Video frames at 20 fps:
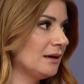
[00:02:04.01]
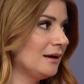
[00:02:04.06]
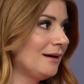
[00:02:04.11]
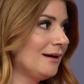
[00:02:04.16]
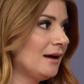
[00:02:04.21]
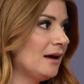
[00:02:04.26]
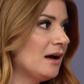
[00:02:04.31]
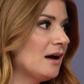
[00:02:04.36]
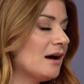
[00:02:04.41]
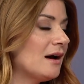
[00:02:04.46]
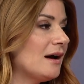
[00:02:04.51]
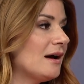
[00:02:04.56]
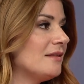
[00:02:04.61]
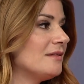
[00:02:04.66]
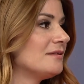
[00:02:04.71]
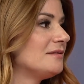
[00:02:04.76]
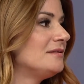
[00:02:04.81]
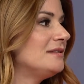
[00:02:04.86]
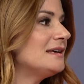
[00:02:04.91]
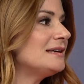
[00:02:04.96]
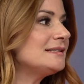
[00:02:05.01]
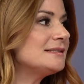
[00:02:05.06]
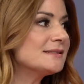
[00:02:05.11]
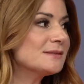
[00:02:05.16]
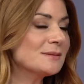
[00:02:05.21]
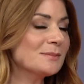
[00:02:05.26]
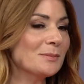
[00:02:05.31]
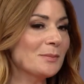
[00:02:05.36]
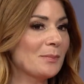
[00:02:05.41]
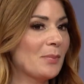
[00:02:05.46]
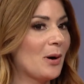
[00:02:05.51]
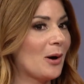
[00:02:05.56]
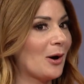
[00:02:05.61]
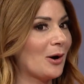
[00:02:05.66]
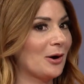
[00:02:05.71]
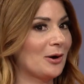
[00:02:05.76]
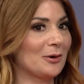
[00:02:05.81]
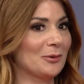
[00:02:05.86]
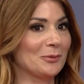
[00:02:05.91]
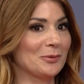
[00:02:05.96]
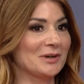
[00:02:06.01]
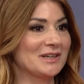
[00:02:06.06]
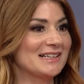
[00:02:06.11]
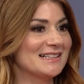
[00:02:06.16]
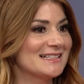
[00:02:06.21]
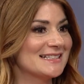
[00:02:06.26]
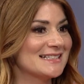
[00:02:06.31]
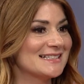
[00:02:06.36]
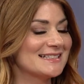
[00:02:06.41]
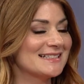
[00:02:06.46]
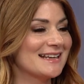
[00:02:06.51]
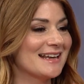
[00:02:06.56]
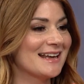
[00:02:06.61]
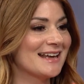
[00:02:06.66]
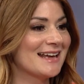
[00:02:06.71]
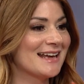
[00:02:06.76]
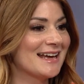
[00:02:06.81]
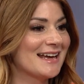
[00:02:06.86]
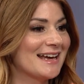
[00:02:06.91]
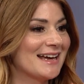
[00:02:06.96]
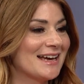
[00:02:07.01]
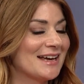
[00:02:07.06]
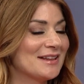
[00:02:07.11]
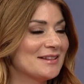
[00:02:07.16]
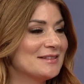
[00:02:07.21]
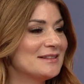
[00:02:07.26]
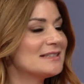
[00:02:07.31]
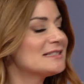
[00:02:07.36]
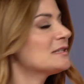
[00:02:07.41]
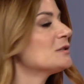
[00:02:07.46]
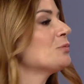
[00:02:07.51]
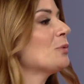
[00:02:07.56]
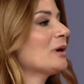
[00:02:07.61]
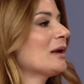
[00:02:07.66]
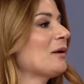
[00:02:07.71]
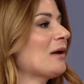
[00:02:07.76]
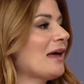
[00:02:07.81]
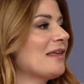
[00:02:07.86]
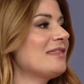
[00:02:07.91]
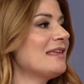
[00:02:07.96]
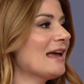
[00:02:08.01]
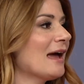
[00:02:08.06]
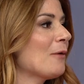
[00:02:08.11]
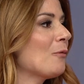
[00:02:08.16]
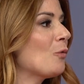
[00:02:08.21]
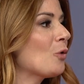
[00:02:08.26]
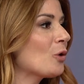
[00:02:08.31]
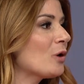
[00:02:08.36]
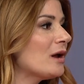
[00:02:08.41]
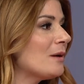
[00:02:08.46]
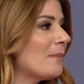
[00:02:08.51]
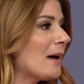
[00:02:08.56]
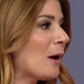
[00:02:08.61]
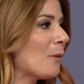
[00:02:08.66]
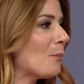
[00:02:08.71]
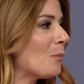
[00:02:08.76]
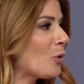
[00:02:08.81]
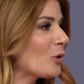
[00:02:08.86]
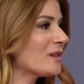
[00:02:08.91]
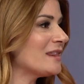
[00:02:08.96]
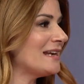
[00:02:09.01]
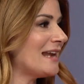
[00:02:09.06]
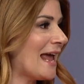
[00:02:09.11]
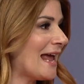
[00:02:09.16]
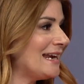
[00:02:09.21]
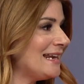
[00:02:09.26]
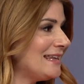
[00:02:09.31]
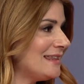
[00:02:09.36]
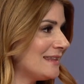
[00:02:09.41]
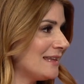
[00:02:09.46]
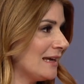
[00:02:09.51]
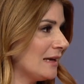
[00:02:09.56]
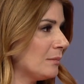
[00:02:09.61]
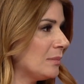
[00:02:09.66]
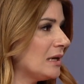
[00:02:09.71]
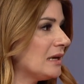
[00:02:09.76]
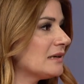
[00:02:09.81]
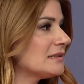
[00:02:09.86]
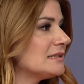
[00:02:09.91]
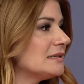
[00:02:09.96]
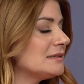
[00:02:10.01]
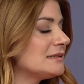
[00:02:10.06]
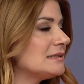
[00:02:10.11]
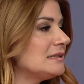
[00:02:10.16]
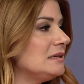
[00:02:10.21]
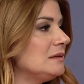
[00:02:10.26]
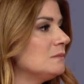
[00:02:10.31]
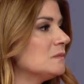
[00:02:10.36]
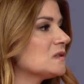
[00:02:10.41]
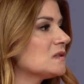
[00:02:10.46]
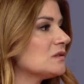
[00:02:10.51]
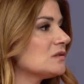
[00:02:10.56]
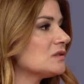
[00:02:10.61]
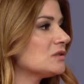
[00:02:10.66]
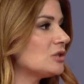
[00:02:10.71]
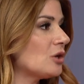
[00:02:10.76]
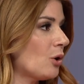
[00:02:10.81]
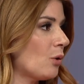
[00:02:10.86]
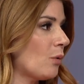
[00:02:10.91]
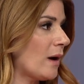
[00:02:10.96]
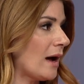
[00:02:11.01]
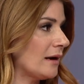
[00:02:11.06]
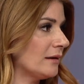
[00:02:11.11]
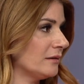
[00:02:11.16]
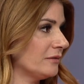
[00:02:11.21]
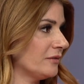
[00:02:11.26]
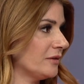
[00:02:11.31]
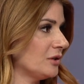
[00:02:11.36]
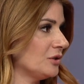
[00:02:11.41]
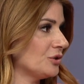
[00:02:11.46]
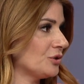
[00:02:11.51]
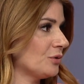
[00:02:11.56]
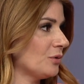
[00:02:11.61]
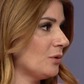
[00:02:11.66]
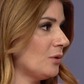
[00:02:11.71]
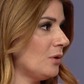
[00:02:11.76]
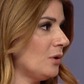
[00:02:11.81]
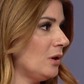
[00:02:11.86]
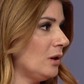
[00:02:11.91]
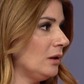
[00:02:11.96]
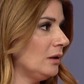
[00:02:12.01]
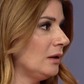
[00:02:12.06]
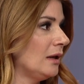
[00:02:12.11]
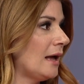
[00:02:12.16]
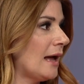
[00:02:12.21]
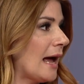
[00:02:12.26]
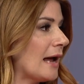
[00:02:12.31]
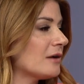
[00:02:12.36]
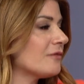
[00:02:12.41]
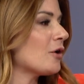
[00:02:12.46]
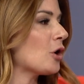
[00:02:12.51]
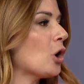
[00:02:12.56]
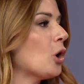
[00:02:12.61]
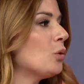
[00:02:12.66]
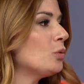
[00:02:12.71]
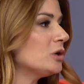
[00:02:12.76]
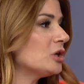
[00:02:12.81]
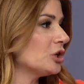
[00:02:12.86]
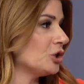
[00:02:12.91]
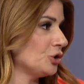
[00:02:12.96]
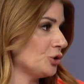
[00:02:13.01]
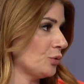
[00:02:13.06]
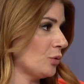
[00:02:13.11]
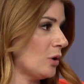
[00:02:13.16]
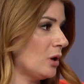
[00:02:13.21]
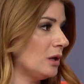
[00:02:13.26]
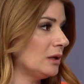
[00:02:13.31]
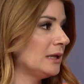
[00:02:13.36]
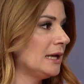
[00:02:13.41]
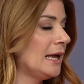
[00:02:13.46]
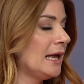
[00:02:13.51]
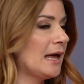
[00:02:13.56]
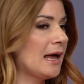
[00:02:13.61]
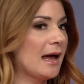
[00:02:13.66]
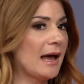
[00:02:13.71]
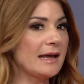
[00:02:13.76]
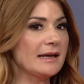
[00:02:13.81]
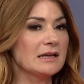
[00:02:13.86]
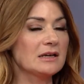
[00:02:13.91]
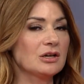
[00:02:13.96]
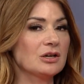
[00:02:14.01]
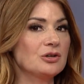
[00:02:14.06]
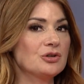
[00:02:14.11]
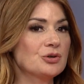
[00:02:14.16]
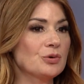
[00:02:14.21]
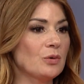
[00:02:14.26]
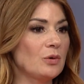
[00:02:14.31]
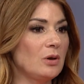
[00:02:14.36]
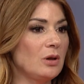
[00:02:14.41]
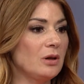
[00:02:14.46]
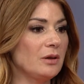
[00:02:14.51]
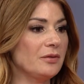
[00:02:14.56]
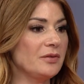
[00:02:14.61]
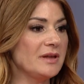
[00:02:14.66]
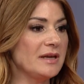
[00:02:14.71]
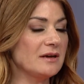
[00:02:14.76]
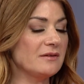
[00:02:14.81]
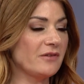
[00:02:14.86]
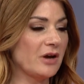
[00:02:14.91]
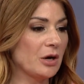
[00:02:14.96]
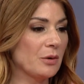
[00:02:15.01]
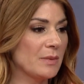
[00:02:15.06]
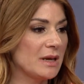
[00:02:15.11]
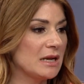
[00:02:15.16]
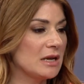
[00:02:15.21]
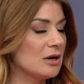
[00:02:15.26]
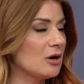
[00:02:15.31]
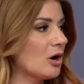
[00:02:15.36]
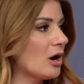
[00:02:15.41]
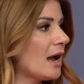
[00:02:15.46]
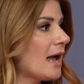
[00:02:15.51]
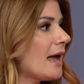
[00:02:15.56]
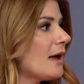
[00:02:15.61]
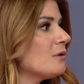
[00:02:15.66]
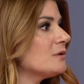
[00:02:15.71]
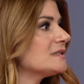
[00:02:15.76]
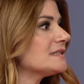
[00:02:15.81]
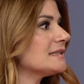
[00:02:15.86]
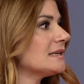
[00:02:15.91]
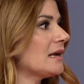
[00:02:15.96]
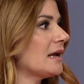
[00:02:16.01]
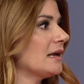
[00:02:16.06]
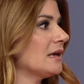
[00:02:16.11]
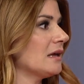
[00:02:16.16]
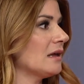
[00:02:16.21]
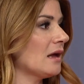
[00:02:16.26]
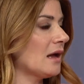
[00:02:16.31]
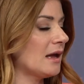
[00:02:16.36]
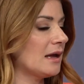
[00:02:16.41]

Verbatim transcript: Mm-hmm. This part was this is what I, I, think I worry about more than anything because it seems so out of control, mm. out of our own control. Mm-hmm. I can control the environment in our house mm-hmm. and I, mm-hmm.